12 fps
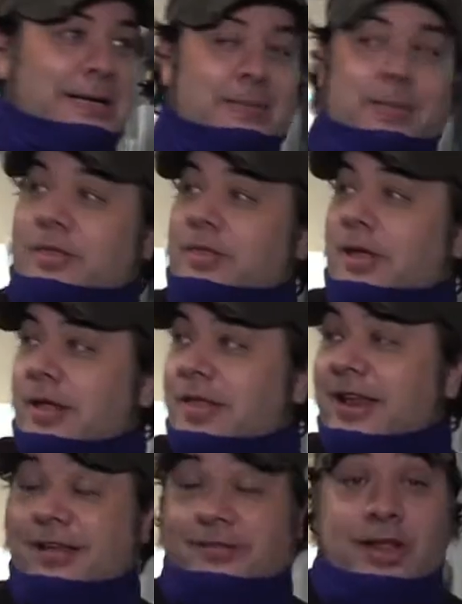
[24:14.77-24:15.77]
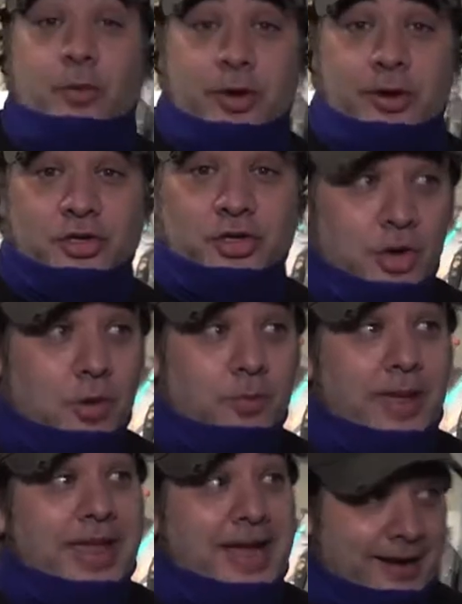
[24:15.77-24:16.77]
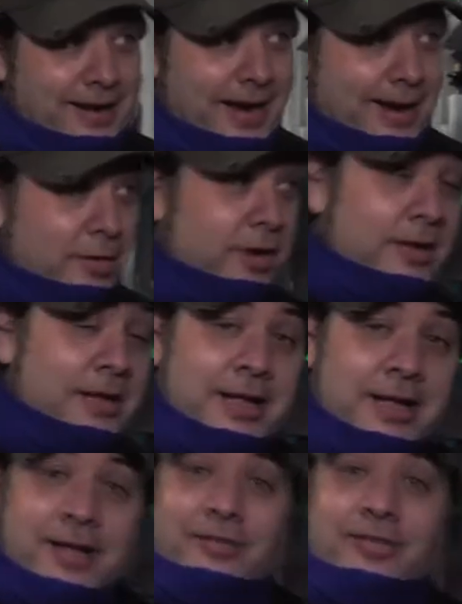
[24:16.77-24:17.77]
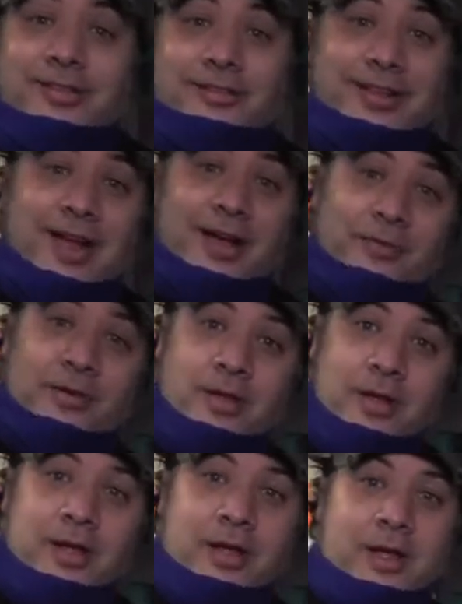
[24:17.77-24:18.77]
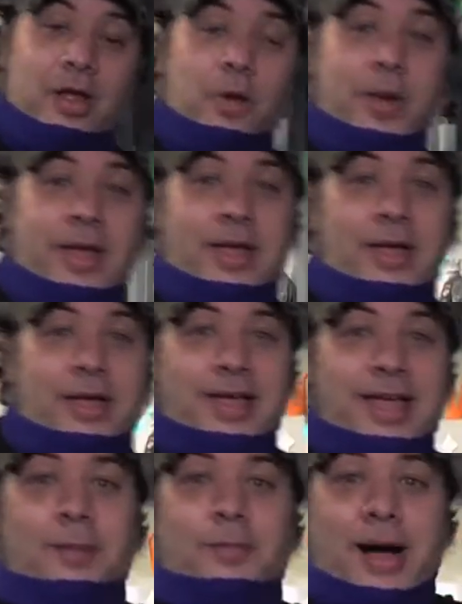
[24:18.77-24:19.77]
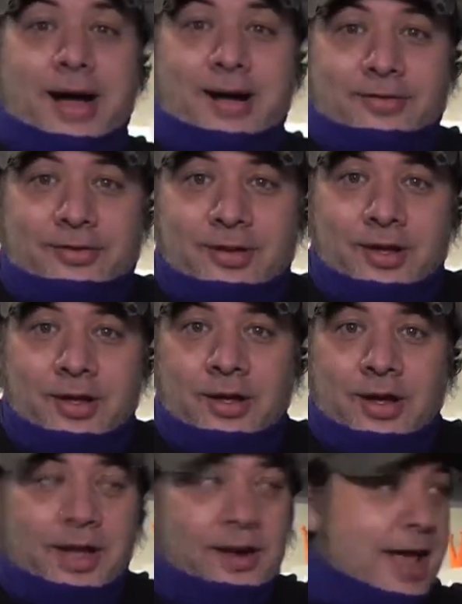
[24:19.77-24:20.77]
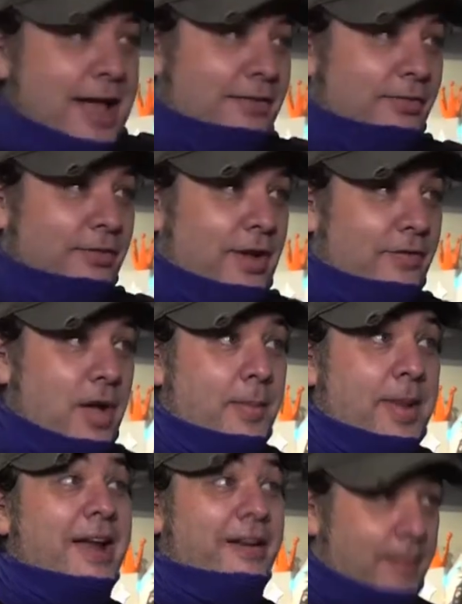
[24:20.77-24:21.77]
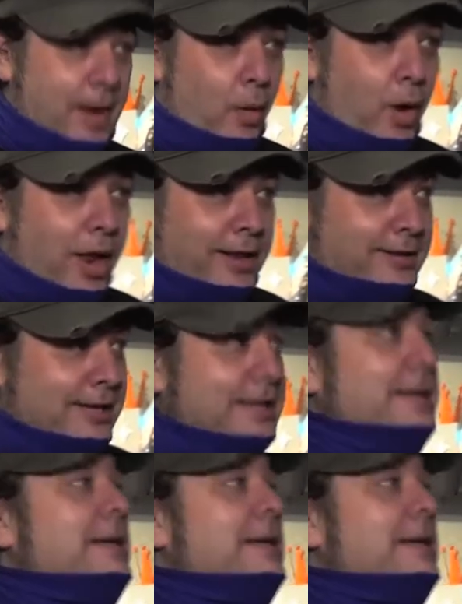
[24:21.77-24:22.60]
But the next thing we're gonna show being on camera is this stuff going in a box and lots of stuff coming out of my wallet.